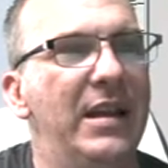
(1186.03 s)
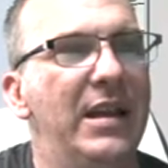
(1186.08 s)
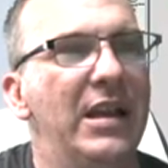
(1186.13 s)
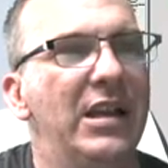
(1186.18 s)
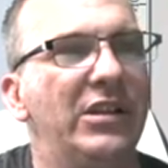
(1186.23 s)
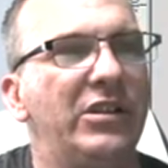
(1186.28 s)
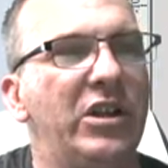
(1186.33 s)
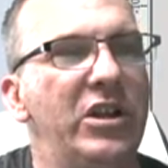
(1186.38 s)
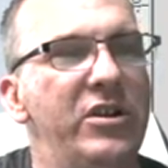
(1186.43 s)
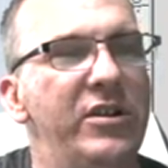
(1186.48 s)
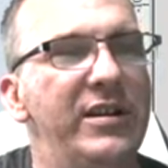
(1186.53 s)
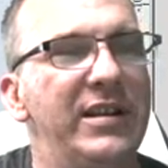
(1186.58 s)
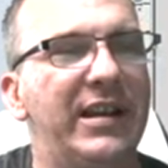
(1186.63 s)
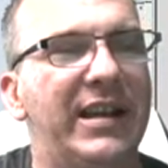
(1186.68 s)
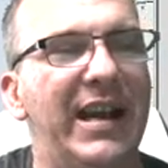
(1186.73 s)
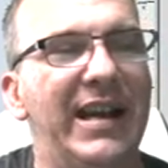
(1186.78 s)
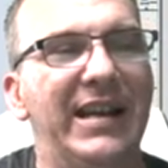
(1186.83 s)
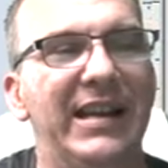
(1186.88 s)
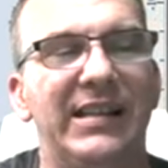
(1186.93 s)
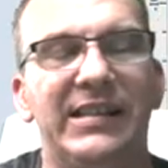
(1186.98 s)
So you can
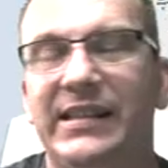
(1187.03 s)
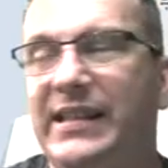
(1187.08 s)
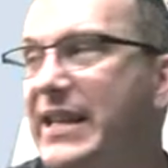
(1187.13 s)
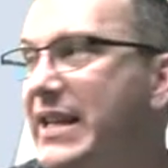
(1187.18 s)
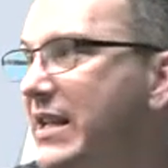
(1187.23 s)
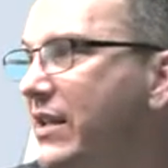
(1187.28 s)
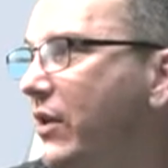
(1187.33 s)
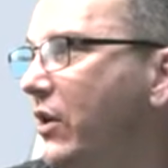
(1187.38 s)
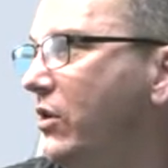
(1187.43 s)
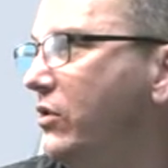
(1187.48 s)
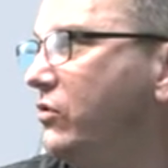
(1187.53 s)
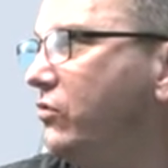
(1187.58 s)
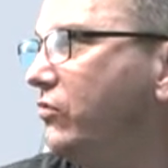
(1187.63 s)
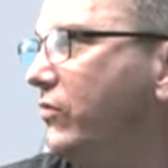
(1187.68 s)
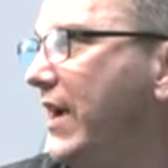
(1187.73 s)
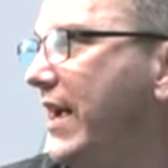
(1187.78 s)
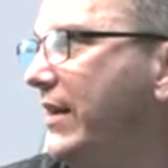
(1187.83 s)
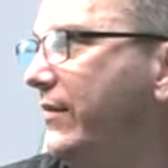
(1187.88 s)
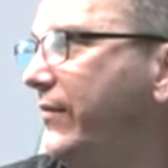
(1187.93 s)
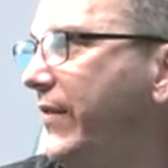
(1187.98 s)
kind of see those
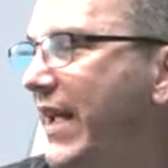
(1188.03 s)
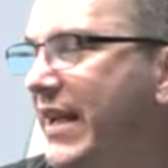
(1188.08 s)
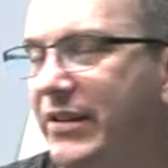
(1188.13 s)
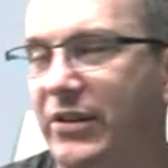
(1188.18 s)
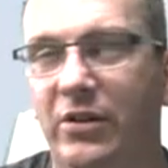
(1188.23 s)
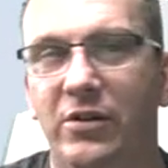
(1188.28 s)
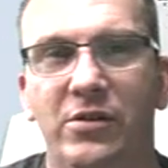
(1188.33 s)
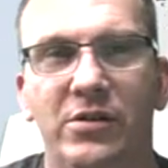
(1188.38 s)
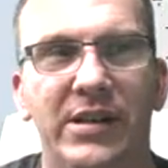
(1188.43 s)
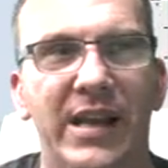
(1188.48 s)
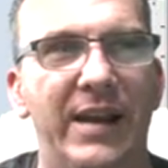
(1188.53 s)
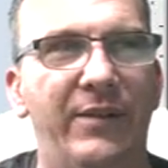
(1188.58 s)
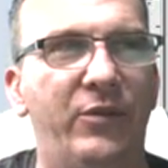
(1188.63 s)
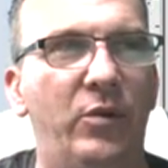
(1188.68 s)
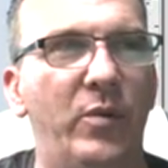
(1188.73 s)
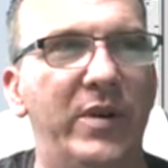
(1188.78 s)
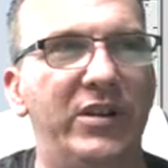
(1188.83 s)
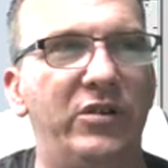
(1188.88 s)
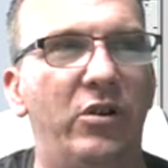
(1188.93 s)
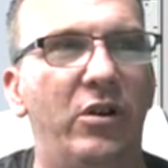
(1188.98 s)
red vectors after
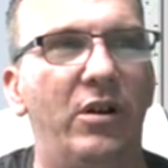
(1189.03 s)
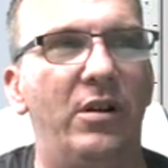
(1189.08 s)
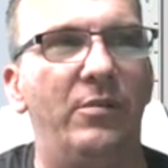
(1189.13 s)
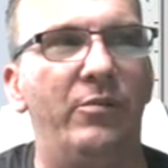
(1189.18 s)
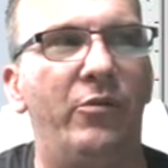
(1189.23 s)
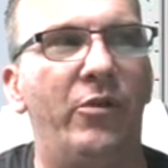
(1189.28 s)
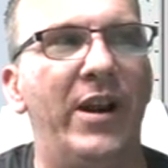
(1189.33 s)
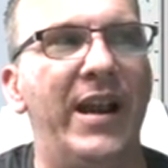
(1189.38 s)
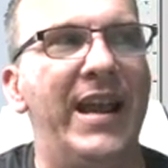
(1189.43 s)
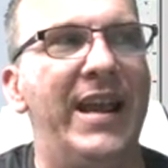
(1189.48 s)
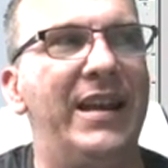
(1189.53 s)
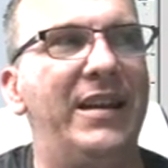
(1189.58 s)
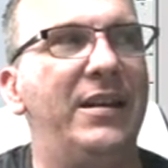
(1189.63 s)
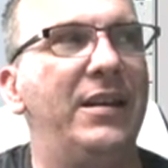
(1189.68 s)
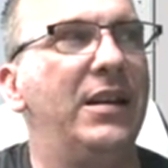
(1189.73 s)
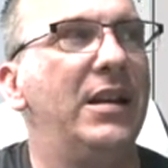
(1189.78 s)
we turn them red.